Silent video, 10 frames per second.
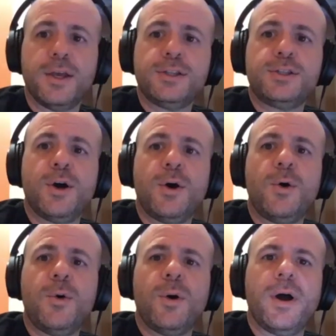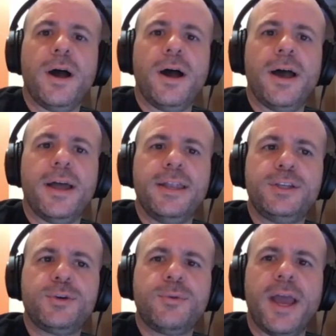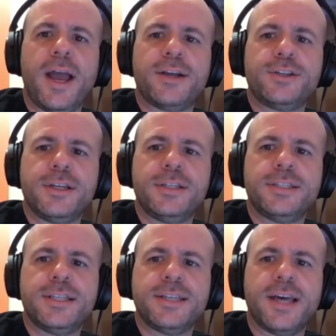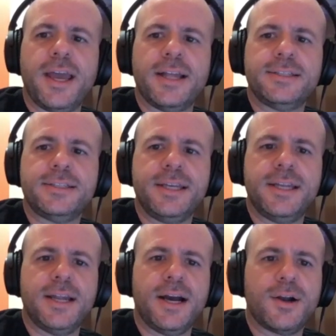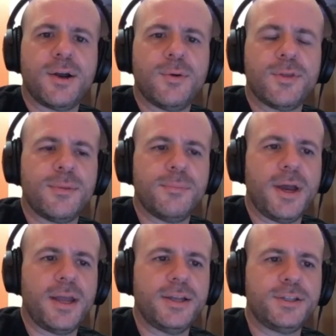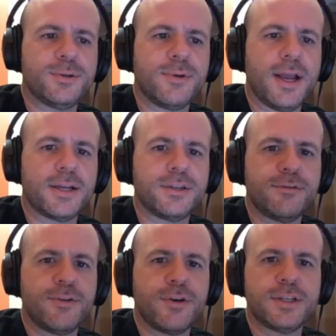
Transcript: So uh, initial reaction, since I hadn't seen it, I'll go with my initial reaction. First.